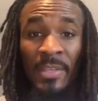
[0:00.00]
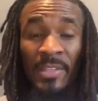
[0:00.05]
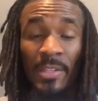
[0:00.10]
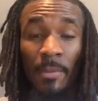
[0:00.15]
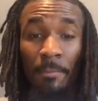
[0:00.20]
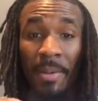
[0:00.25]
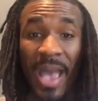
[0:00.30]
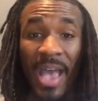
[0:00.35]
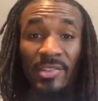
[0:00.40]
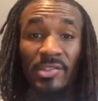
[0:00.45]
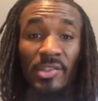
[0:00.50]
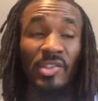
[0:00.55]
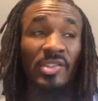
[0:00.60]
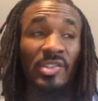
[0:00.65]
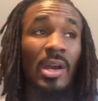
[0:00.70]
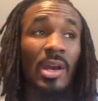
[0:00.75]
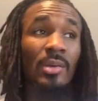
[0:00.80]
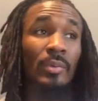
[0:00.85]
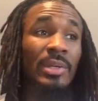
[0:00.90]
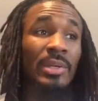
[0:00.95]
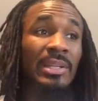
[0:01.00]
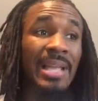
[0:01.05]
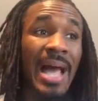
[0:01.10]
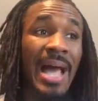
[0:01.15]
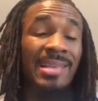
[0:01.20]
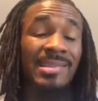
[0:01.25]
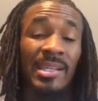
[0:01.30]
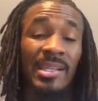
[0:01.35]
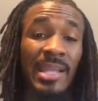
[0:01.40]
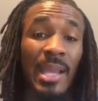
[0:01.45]
The pastors started
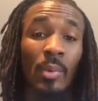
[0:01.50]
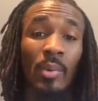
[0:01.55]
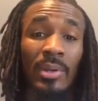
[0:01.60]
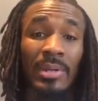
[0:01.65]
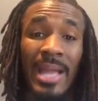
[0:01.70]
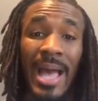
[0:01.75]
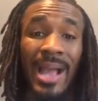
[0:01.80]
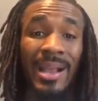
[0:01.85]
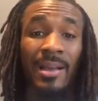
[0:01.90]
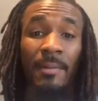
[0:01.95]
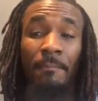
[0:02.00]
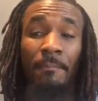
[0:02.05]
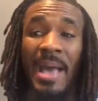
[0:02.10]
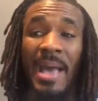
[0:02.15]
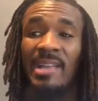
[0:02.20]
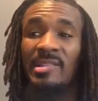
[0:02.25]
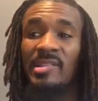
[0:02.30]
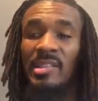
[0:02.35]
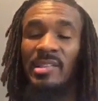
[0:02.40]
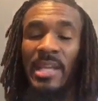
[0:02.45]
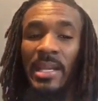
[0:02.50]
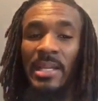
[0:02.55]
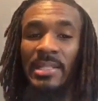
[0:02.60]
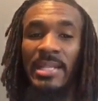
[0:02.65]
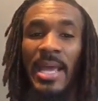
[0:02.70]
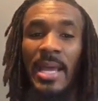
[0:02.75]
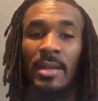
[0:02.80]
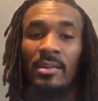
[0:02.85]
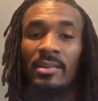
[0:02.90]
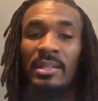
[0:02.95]
realizing they were not capacitated
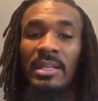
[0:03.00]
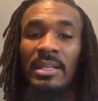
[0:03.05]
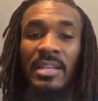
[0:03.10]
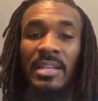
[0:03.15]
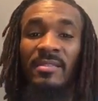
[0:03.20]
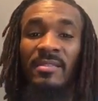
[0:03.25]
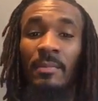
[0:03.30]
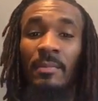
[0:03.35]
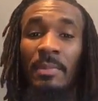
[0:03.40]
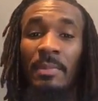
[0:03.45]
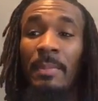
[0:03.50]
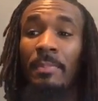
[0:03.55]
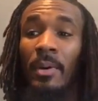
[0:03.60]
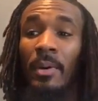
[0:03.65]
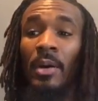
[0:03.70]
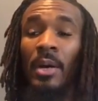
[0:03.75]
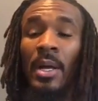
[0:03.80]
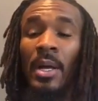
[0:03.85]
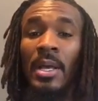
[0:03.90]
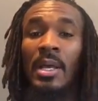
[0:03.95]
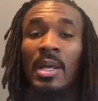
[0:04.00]
to handle the needs of the people.